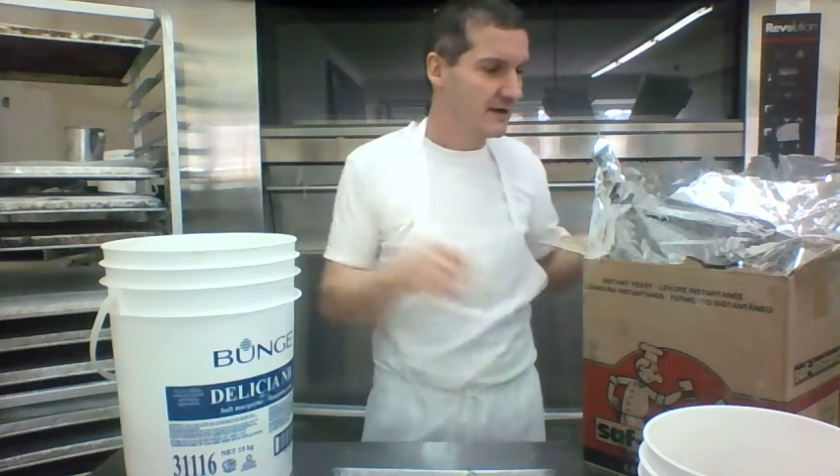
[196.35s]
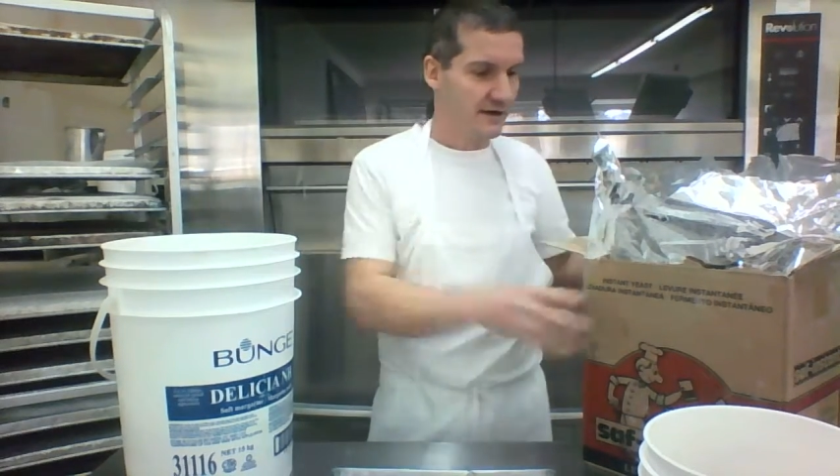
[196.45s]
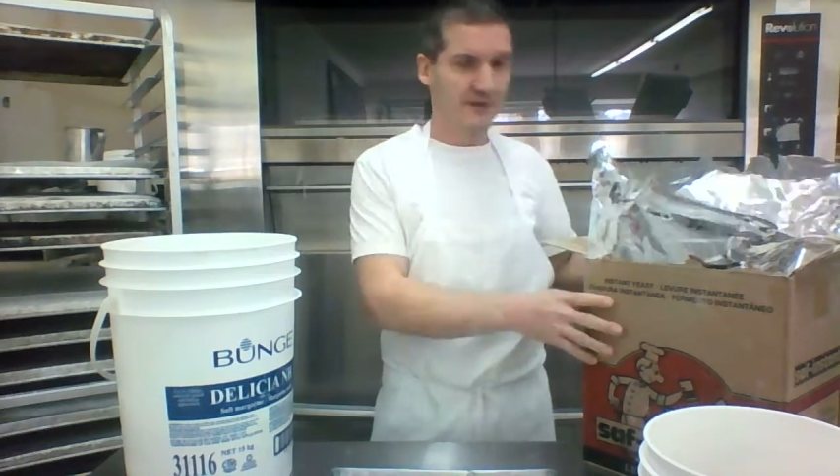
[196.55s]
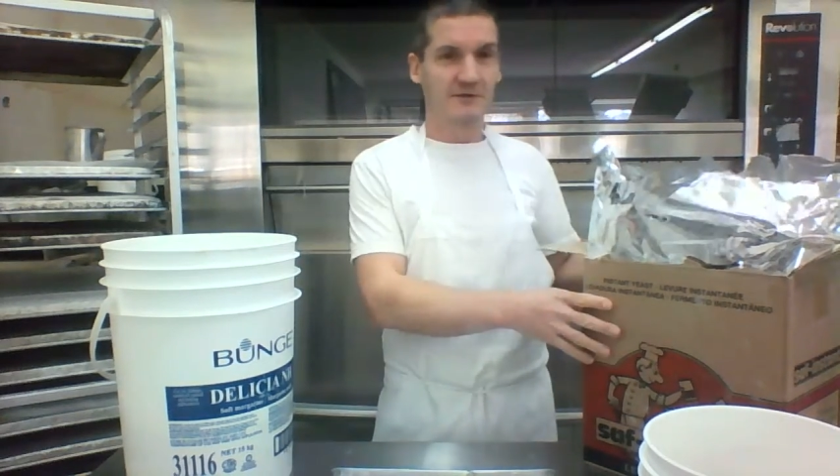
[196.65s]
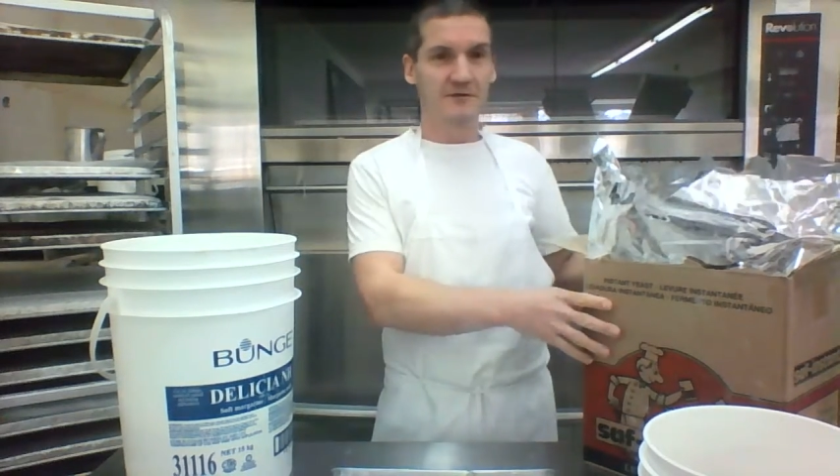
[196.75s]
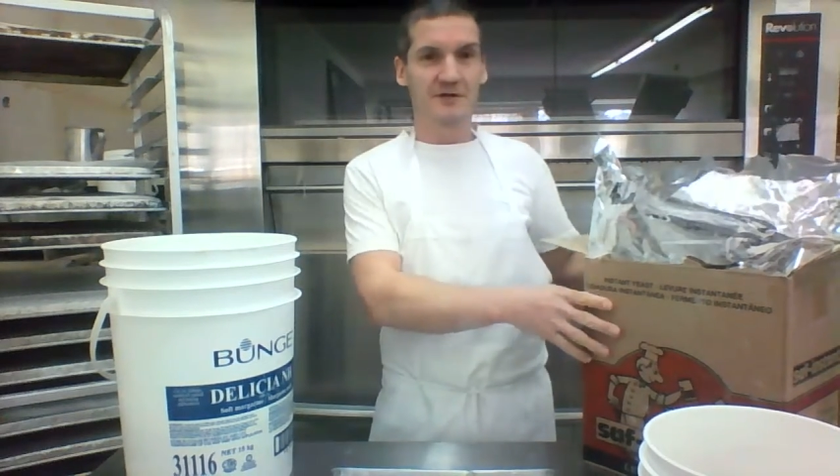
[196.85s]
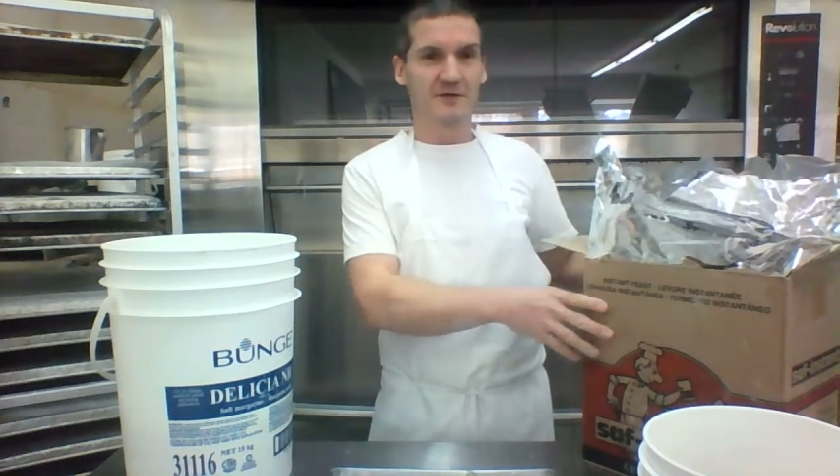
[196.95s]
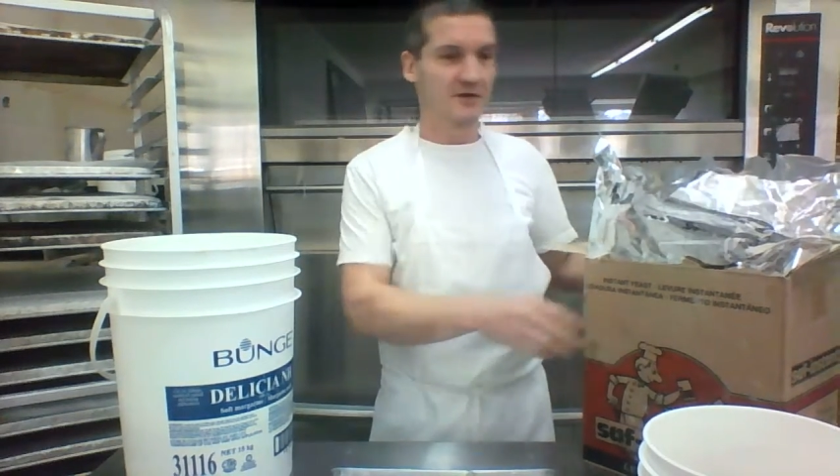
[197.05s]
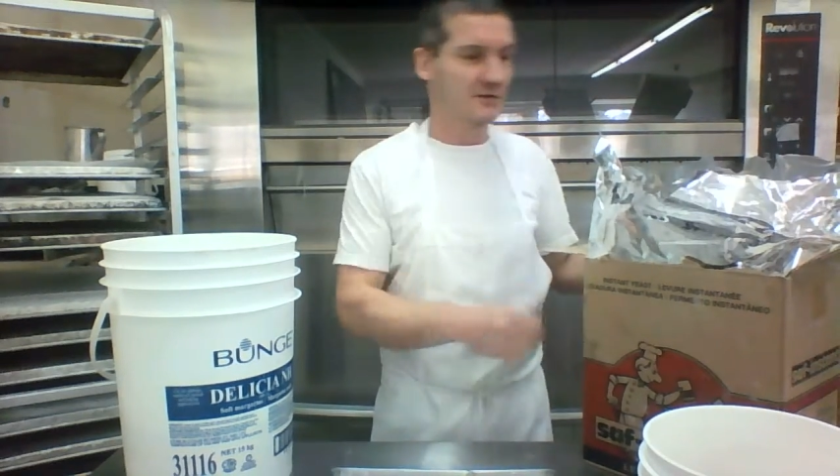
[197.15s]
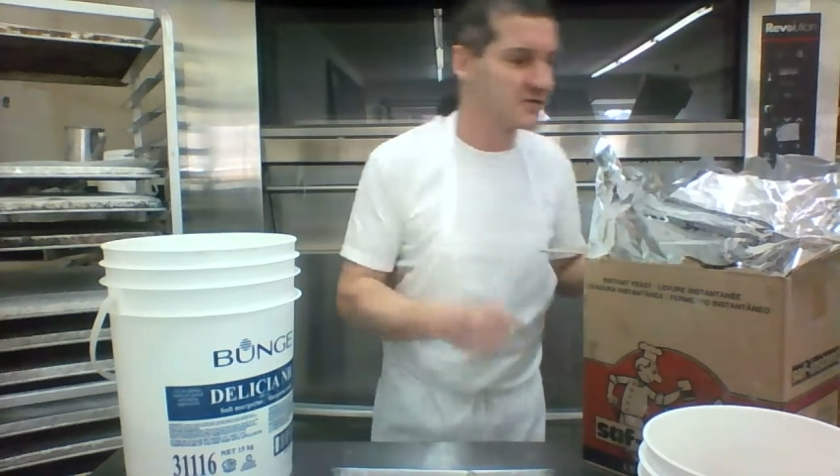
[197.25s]
Here we've
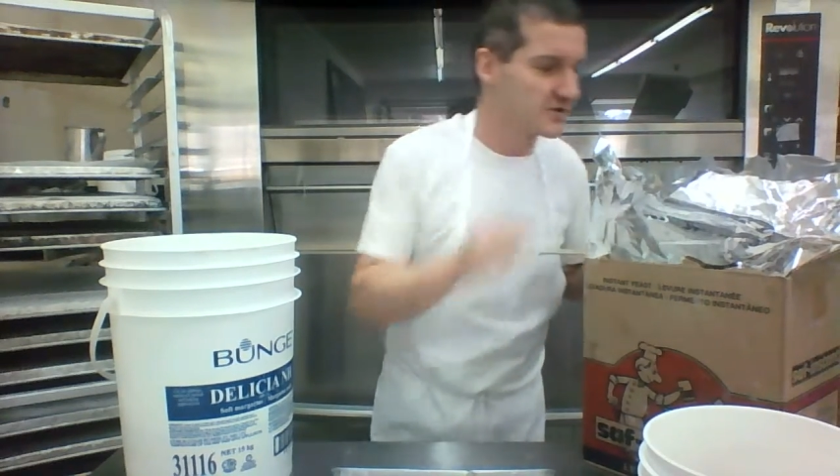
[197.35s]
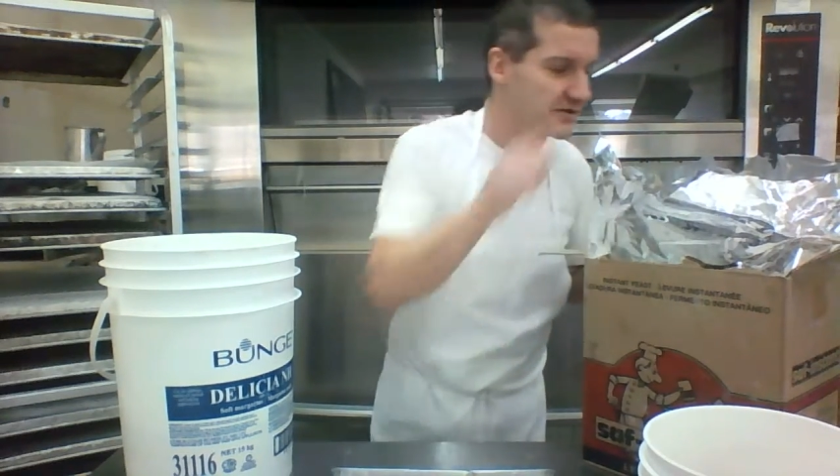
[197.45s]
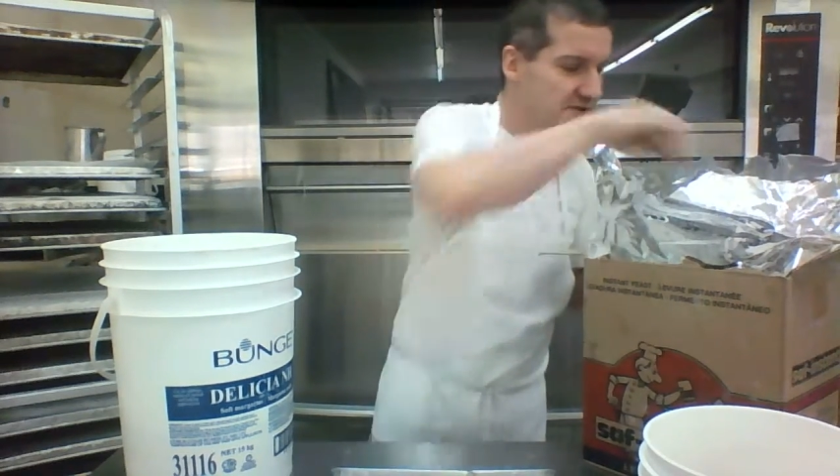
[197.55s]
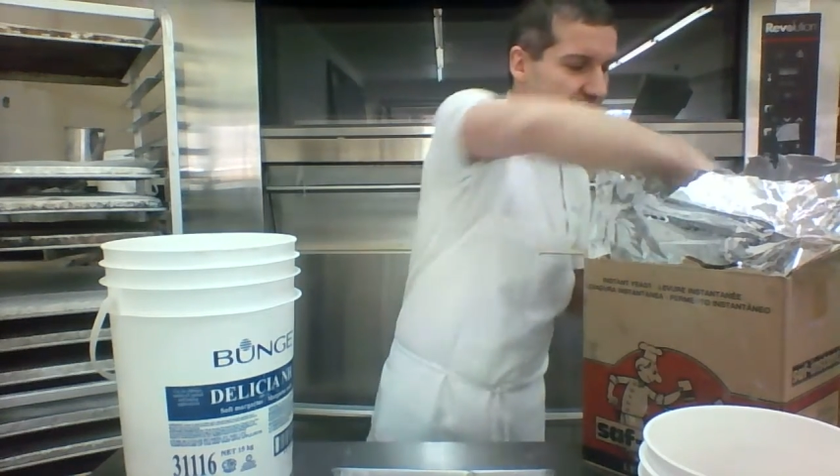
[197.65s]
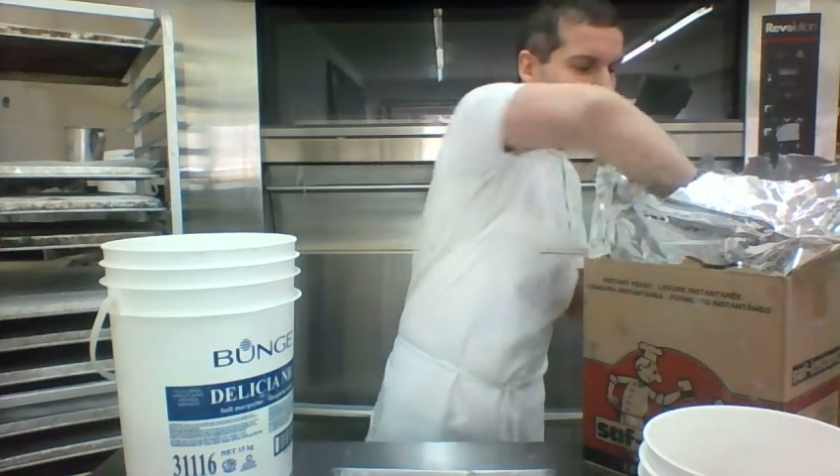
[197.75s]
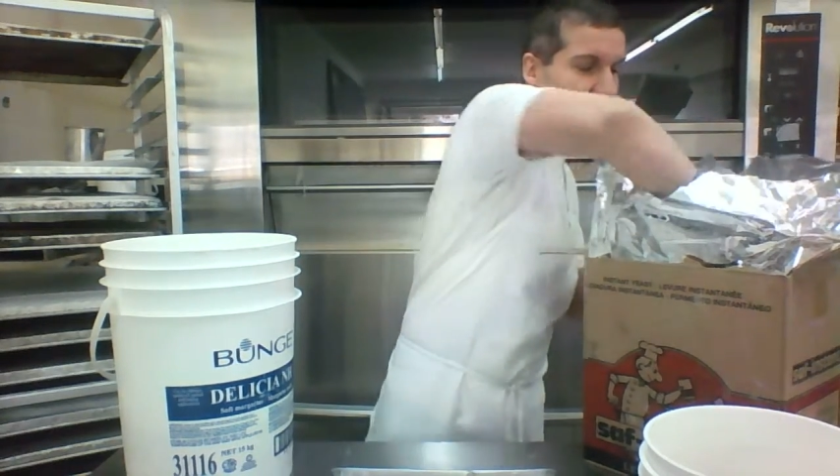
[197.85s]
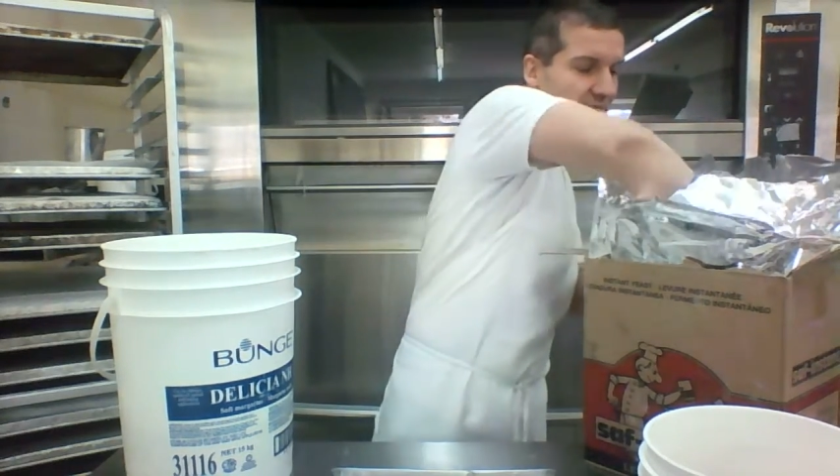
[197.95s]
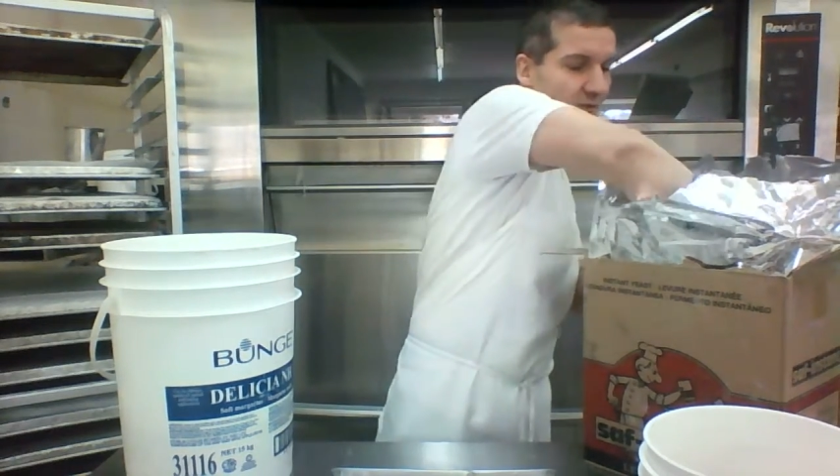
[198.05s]
got the commercial yeast, right?